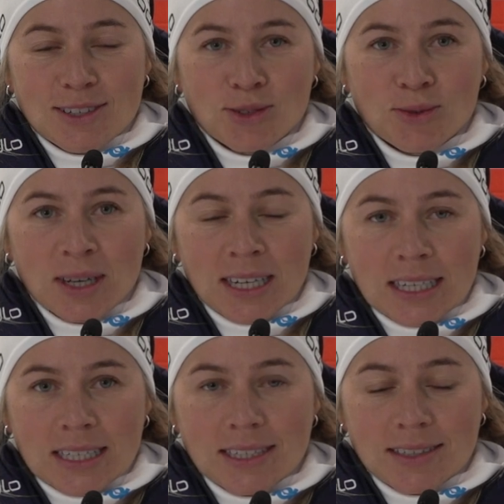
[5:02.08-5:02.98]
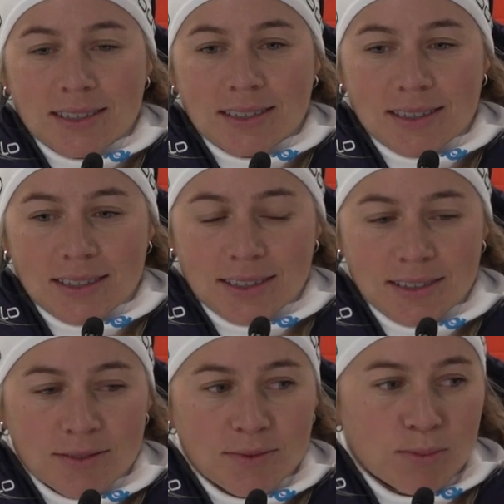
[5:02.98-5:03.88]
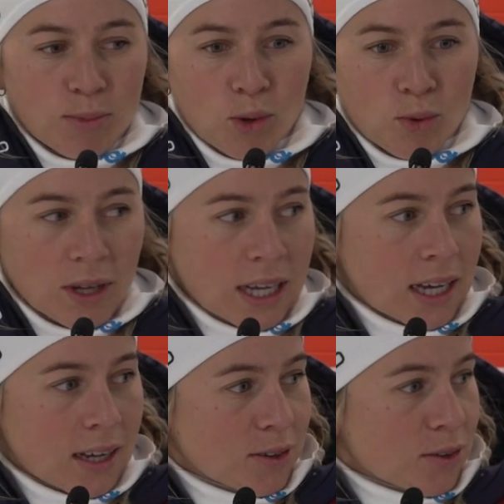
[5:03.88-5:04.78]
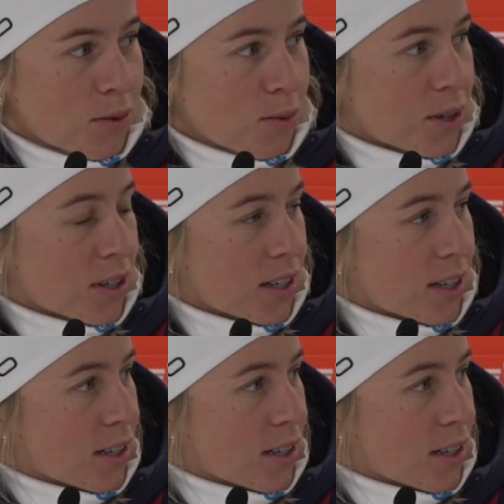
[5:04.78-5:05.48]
doing ploging. I don't know the word.